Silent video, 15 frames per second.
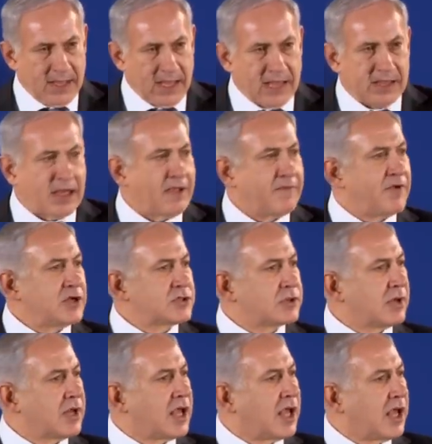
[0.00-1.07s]
And they
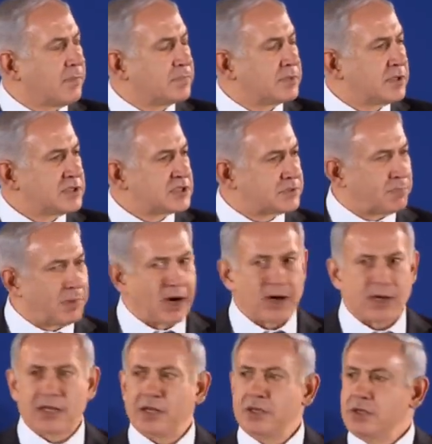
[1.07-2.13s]
eventually helped
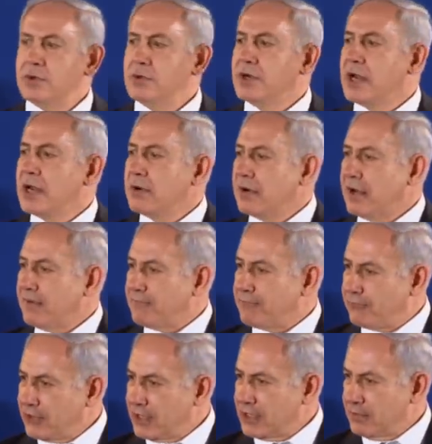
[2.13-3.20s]
spark a new era of
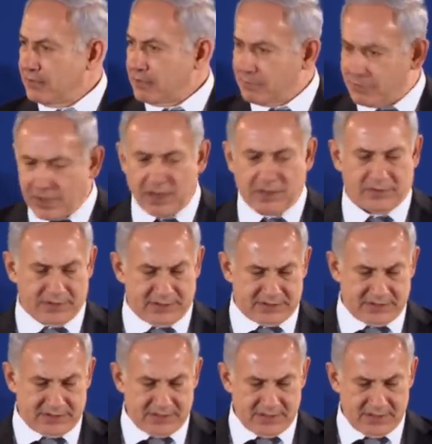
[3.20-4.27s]
freedom and
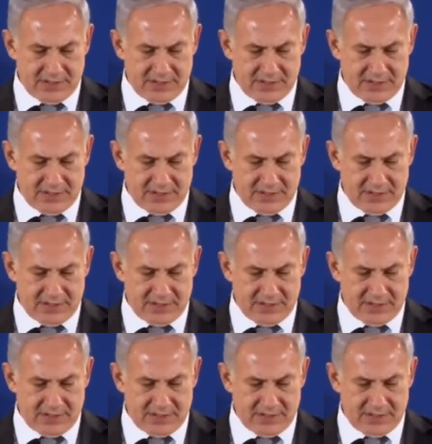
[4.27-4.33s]
progress.